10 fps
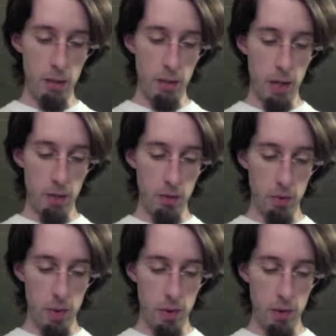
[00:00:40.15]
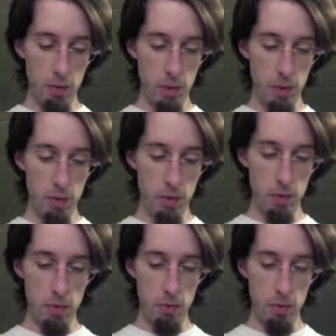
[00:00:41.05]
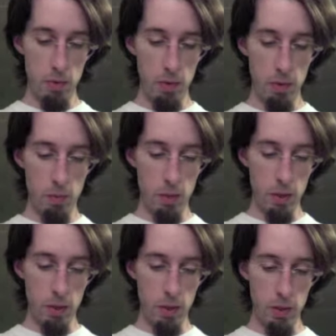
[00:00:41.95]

I mean, after a while, you wanted to do more, a little more,